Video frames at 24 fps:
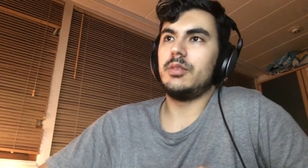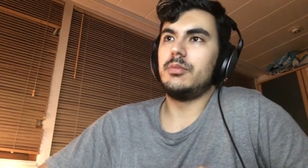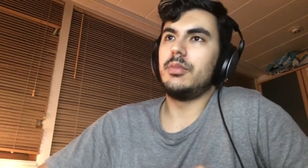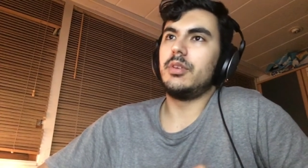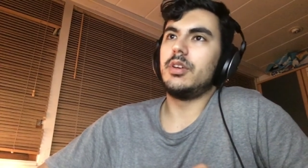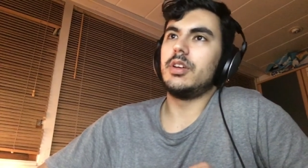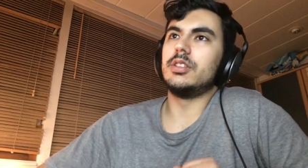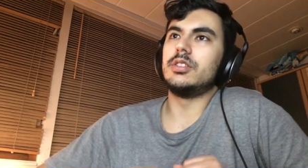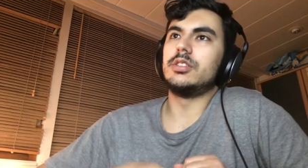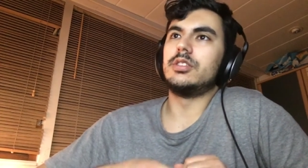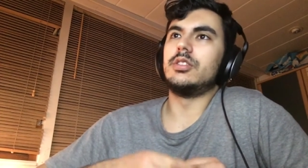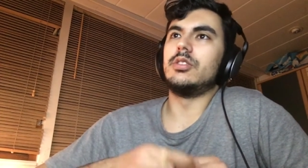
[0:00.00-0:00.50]

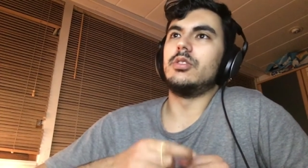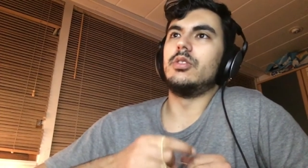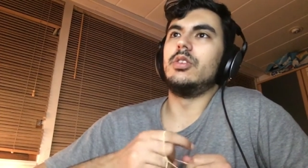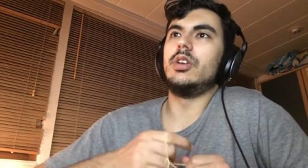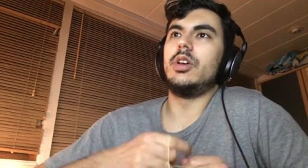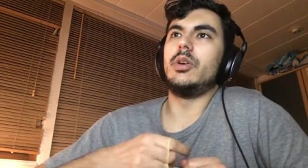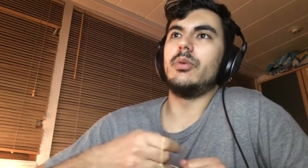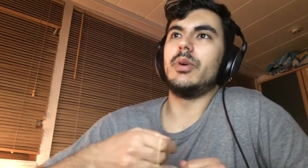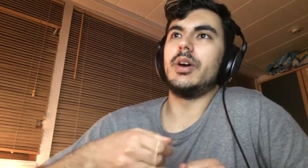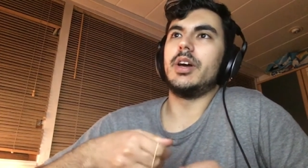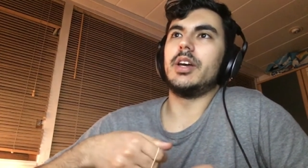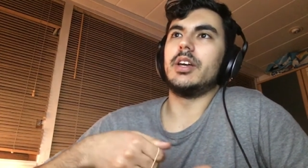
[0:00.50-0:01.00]
because the
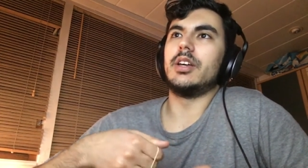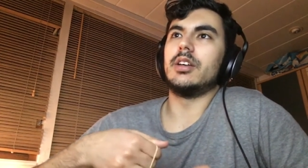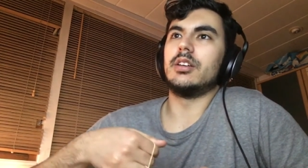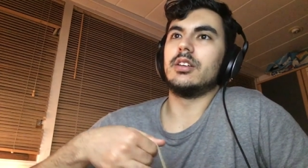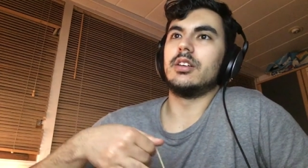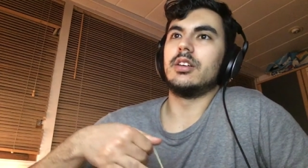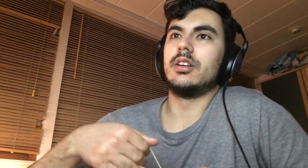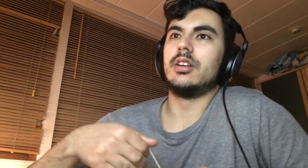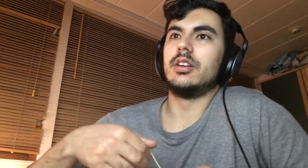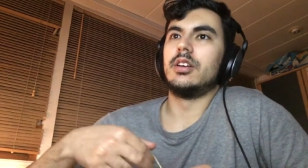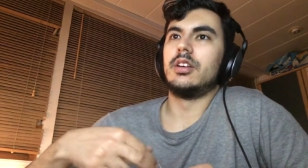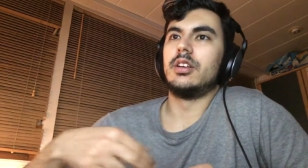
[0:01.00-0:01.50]
only way
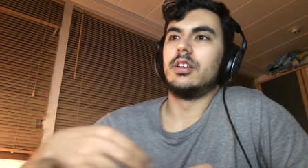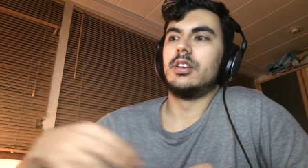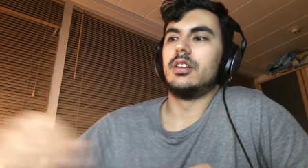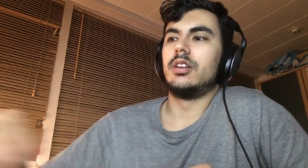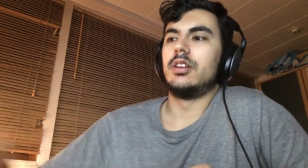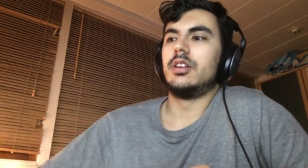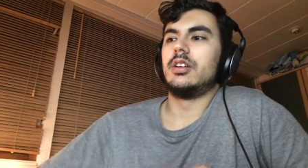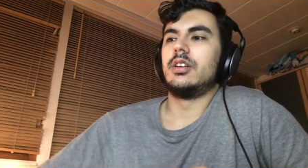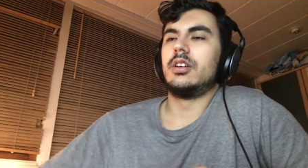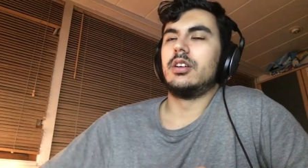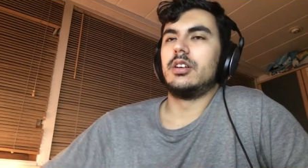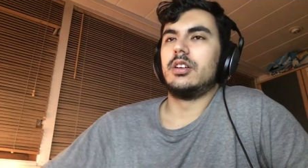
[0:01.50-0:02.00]

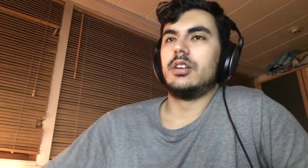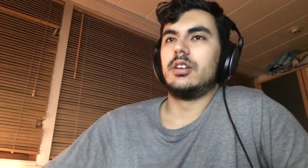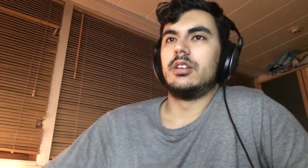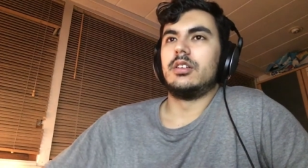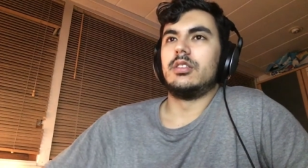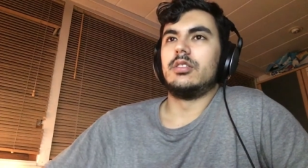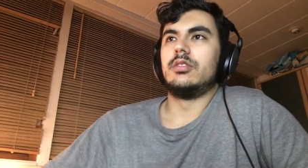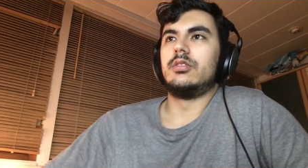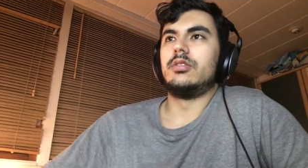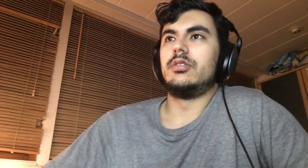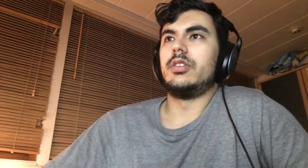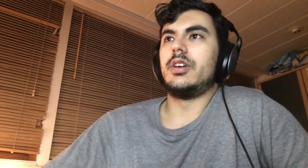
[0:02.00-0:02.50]

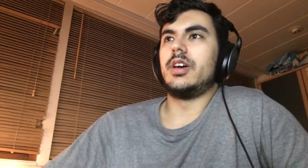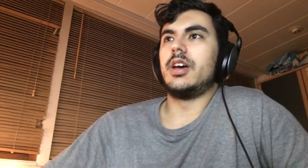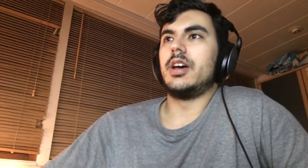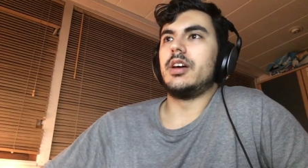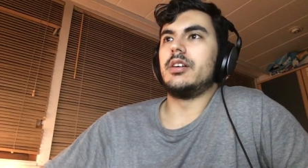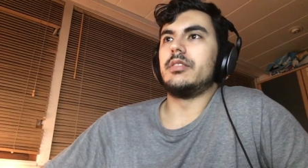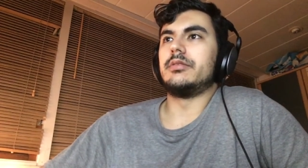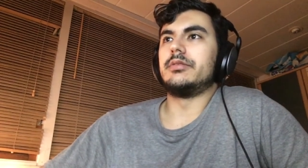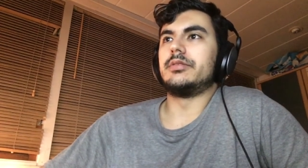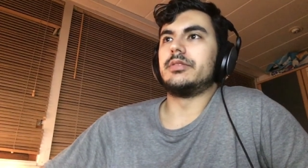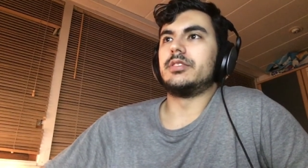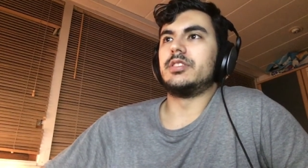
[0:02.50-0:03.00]
to
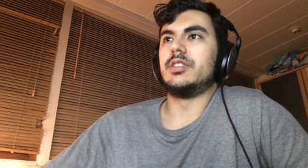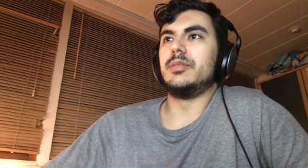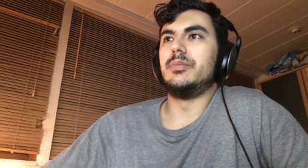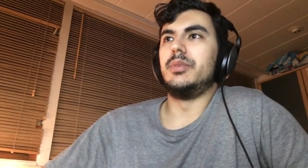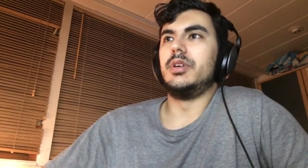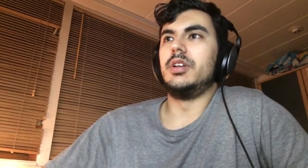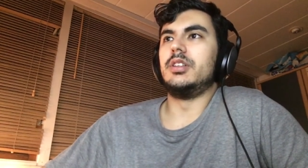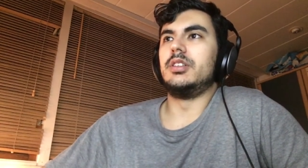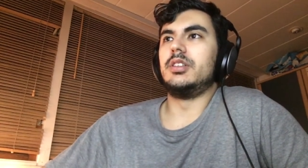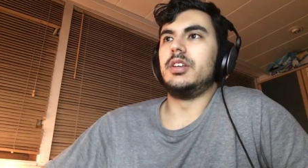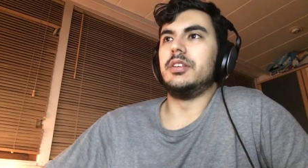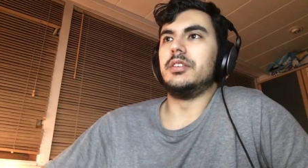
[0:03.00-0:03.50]
have
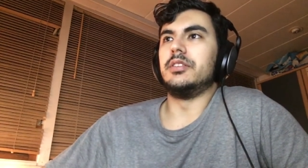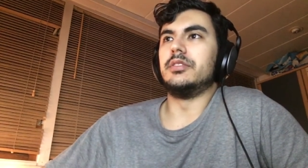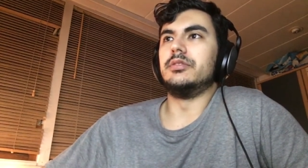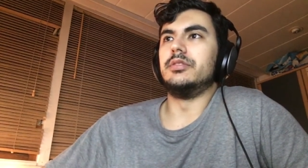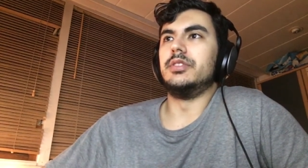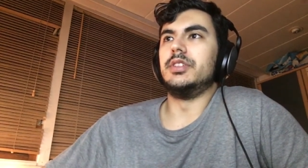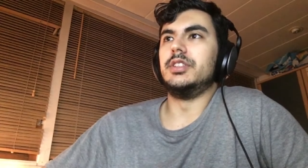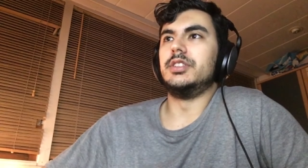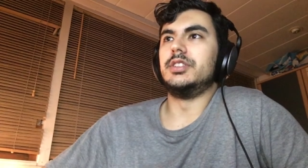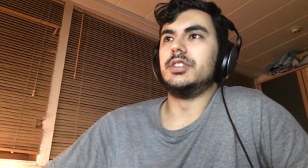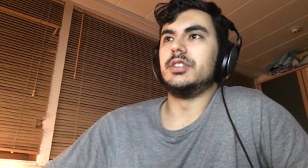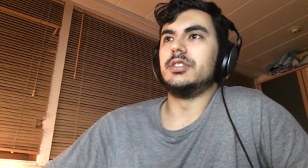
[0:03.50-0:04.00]
stability in the
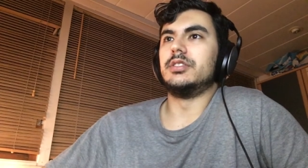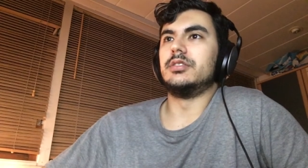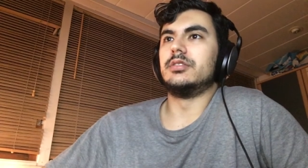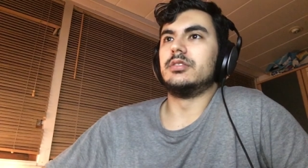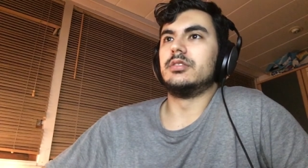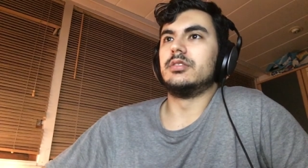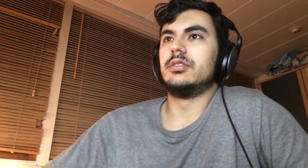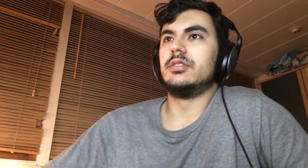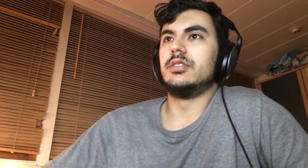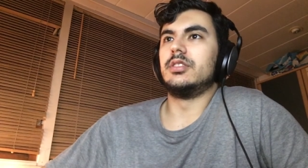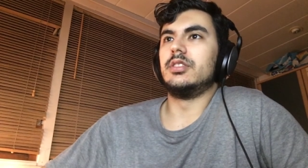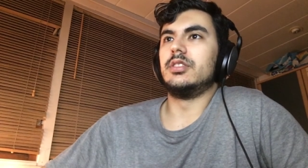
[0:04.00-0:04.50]
region
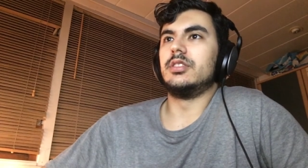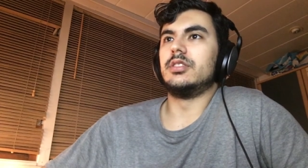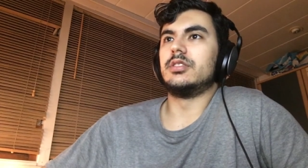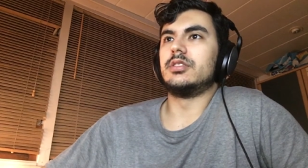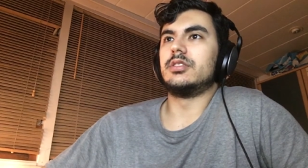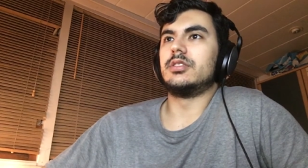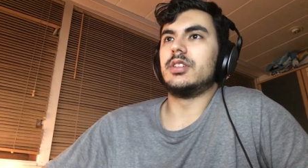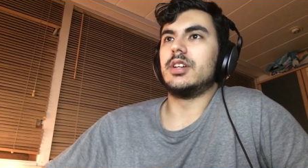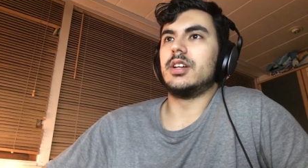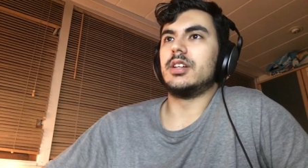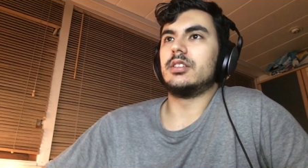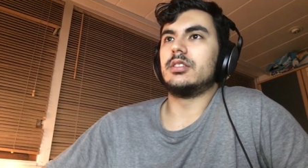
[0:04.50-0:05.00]

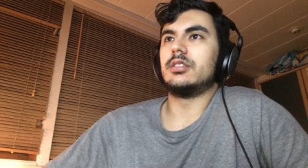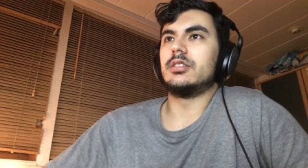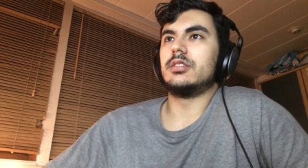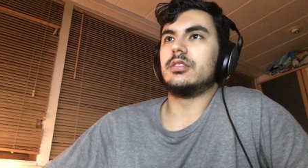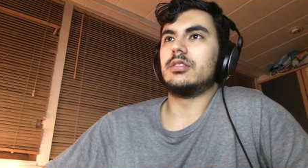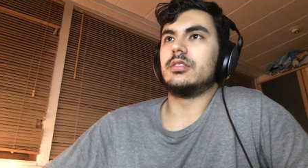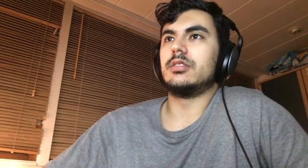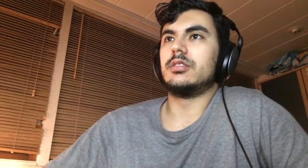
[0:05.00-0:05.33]
is that